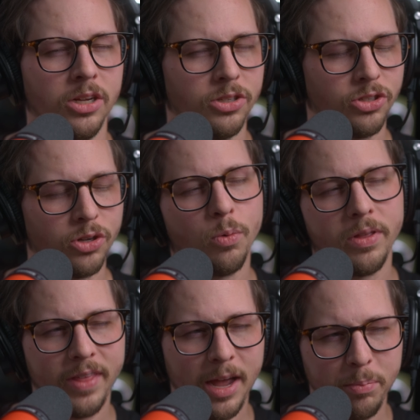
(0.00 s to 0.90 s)
So
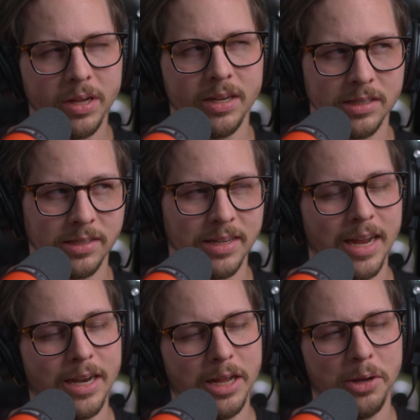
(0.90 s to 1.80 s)
with that being
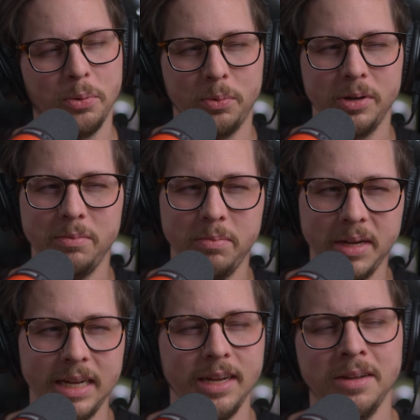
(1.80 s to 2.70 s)
said, it would
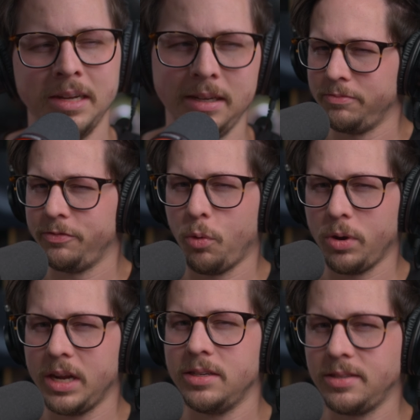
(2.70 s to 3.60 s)
be
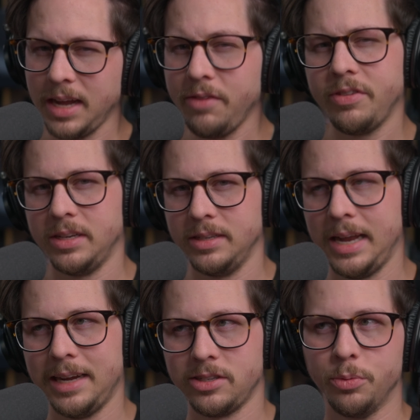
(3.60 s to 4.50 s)
47
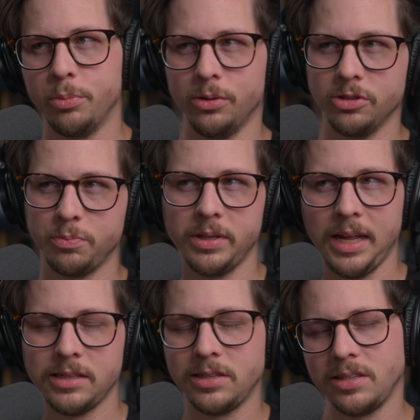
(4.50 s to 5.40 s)
decibels, but
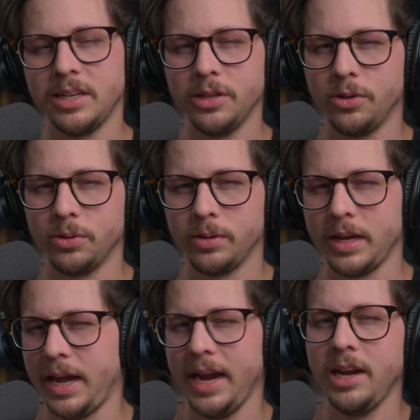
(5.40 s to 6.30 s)
that's still
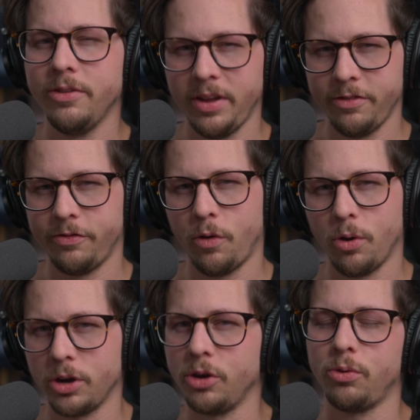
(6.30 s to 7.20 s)
kind of a
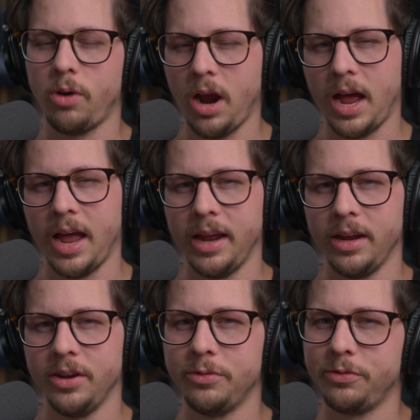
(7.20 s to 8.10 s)
far
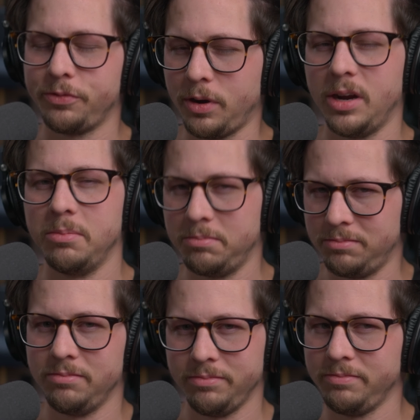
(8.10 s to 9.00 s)
cry
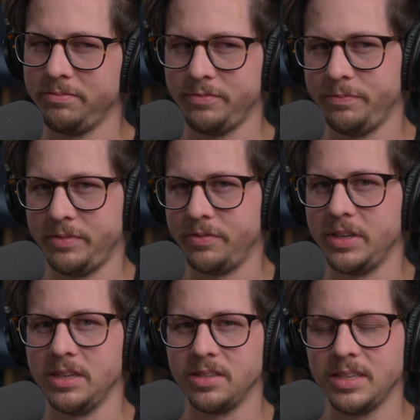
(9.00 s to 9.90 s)
from
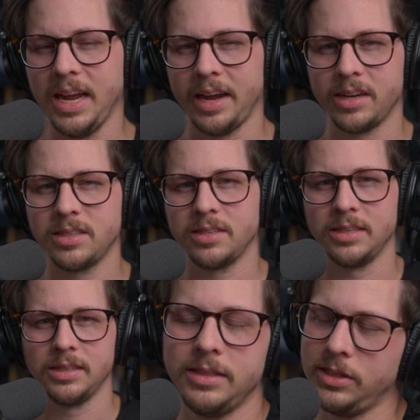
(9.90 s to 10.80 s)
56.
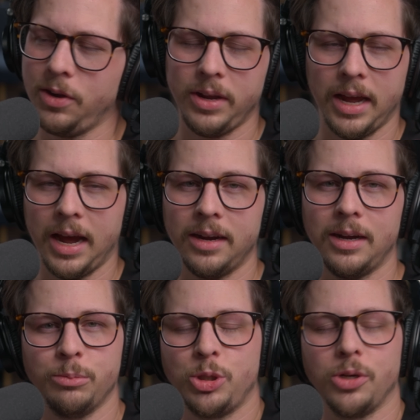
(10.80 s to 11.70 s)
So yeah,
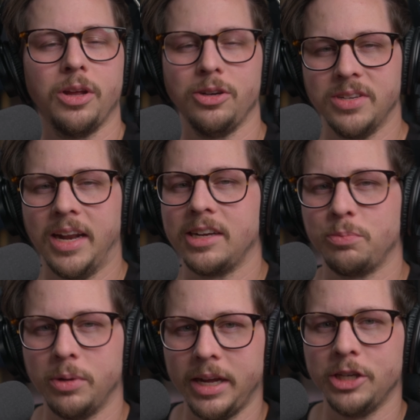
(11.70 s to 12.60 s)
I'm sure there's an
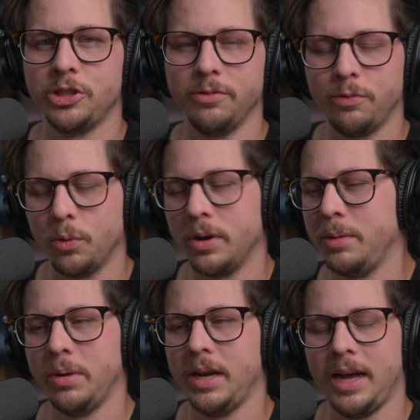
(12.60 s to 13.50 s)
explanation for
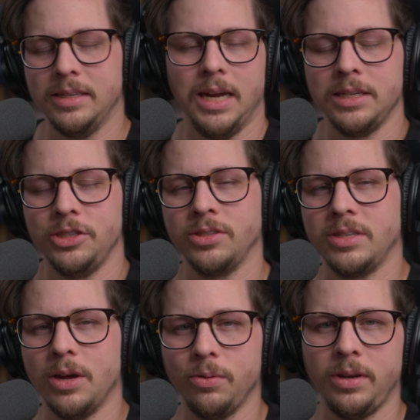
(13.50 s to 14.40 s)
it, but I just
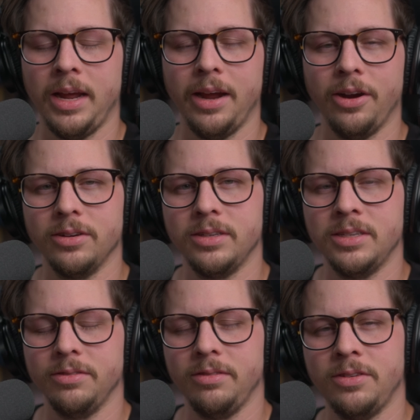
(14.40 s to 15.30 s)
don't care
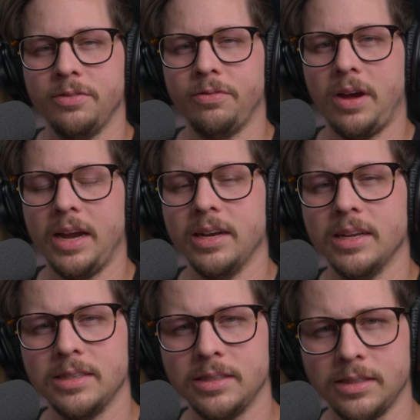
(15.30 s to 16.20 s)
to find
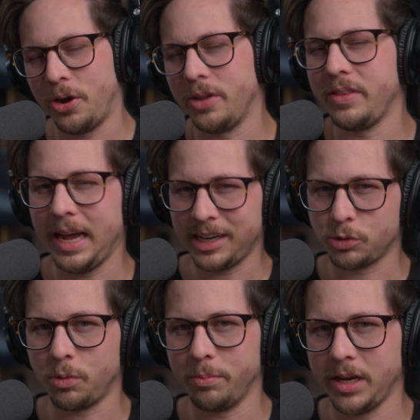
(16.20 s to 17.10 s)
it. On the
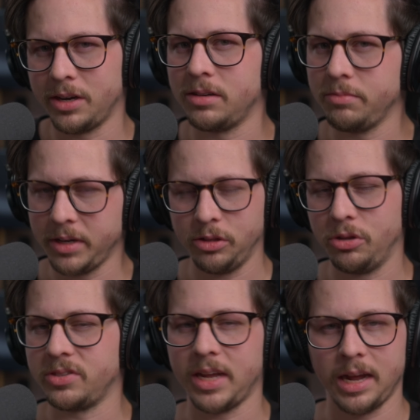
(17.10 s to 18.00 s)
actual meter, it
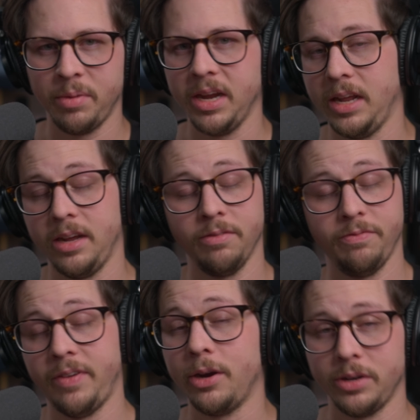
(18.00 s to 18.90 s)
looks like I'm hitting
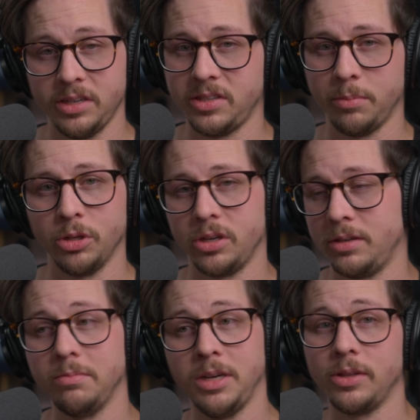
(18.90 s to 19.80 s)
very
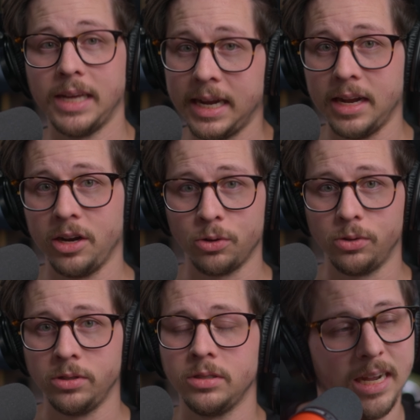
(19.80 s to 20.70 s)
similar, nearly
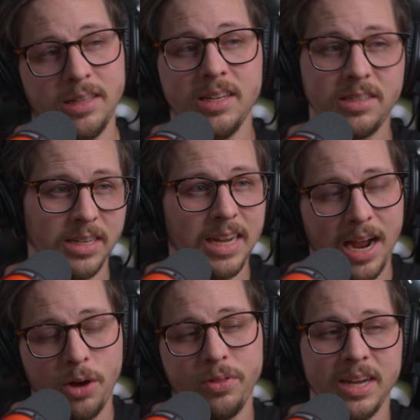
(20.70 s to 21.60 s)
identical. And let's see
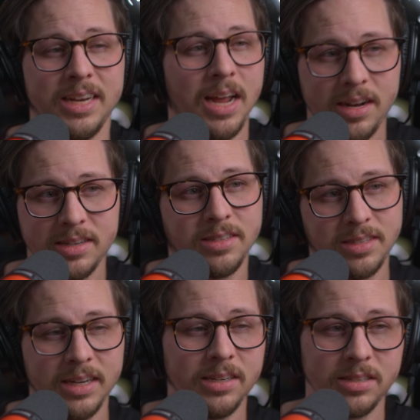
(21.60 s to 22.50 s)
how the Connect
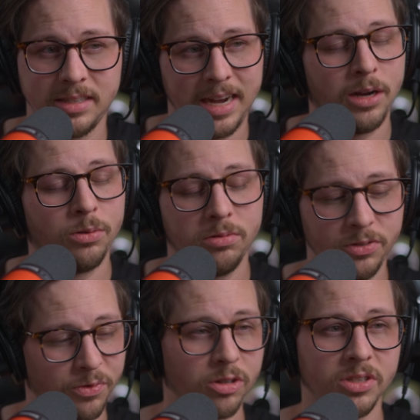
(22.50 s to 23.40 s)
6
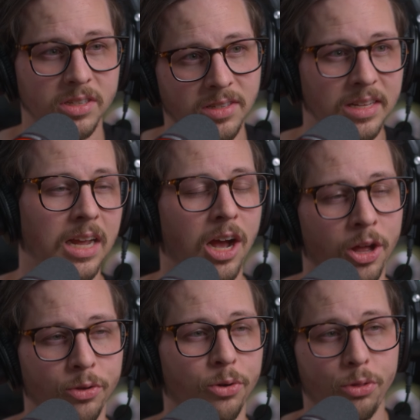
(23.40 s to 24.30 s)
sounds versus the
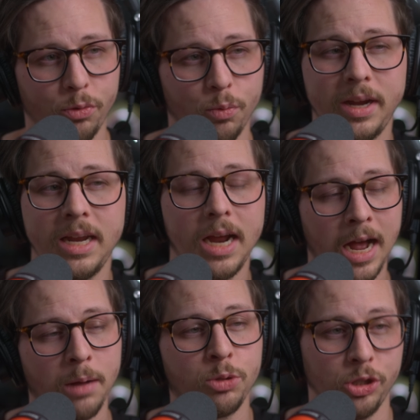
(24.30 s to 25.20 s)
other 3
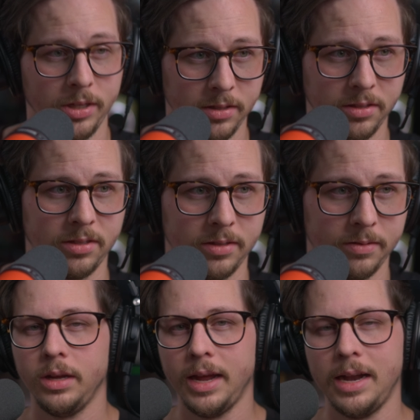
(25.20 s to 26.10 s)
options.
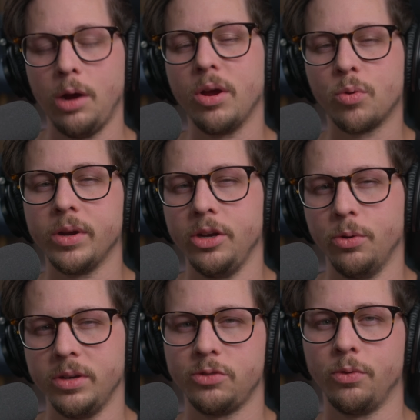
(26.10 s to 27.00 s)
And now a quick
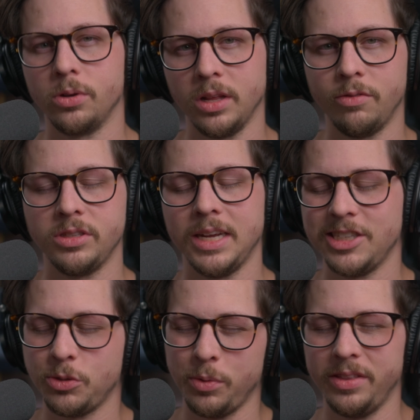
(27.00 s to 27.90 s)
noise floor level
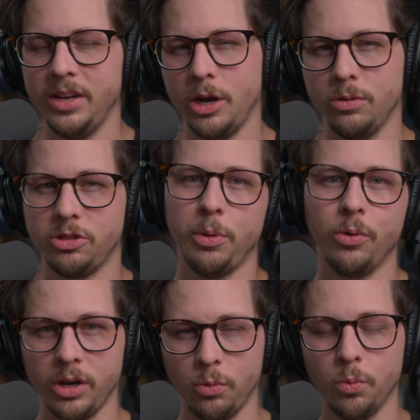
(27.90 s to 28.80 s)
test with no
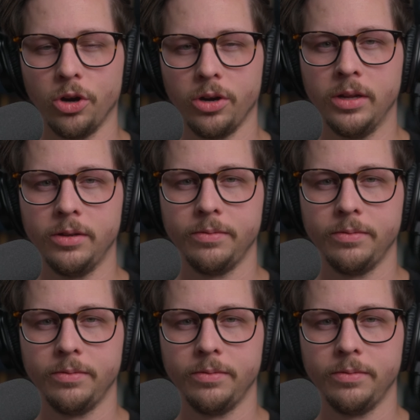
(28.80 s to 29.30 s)
spoken word.